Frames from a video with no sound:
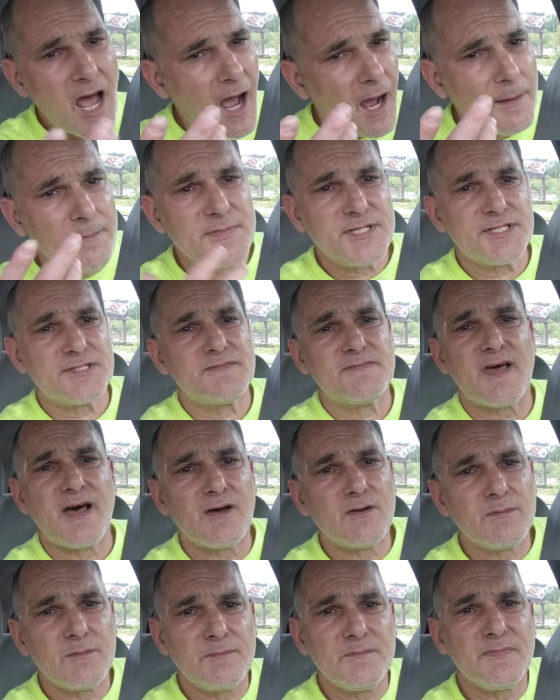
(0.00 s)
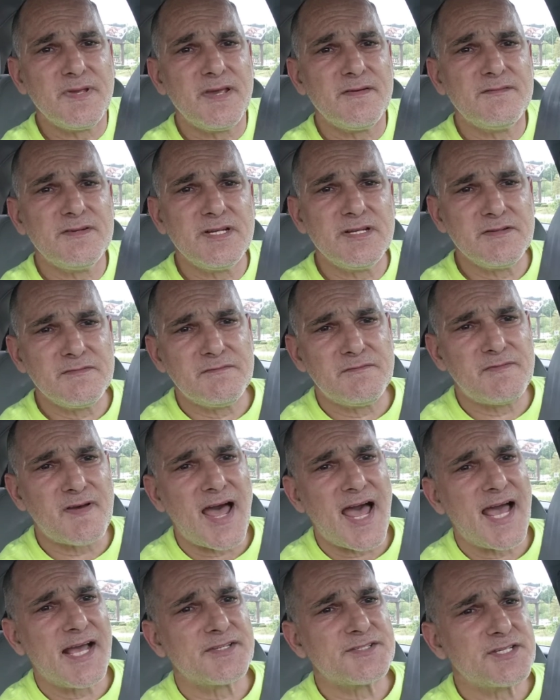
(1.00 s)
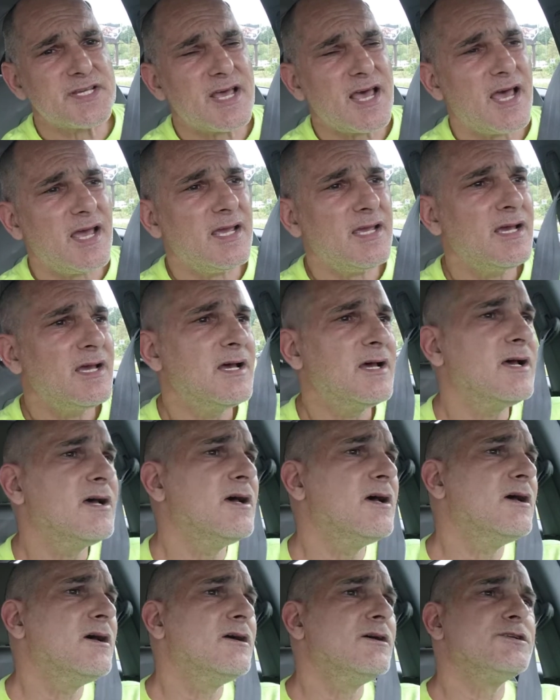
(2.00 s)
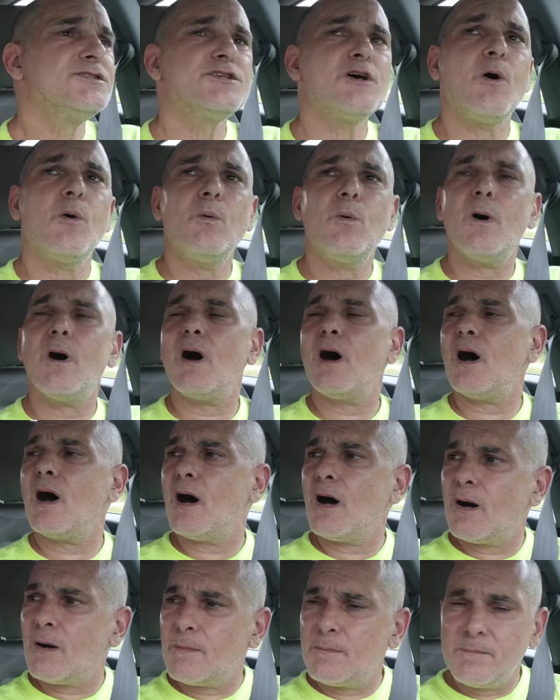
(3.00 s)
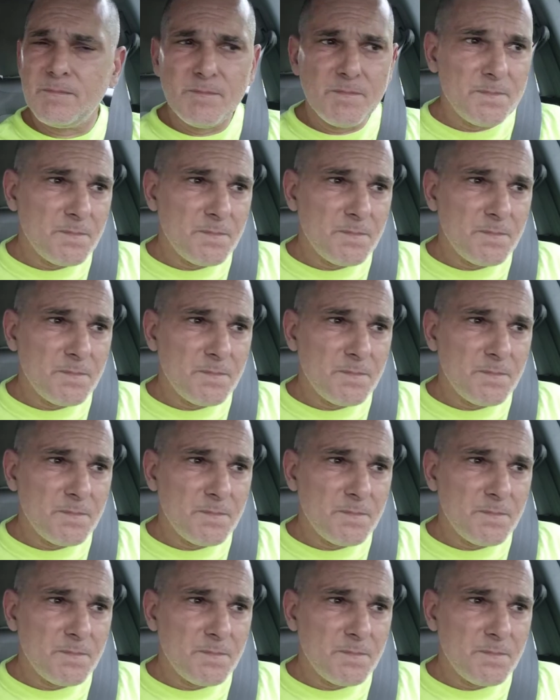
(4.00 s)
I'm just telling, giving you facts, okay? So, um,